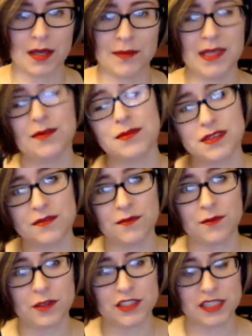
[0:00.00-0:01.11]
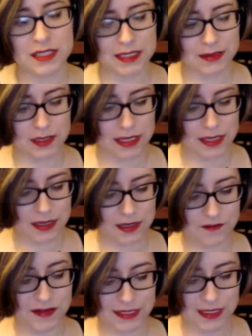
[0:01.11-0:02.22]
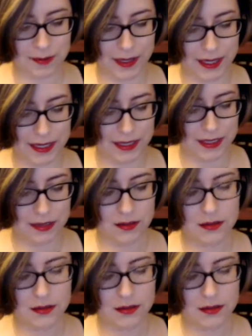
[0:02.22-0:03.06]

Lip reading: he was unfortunately affected by it.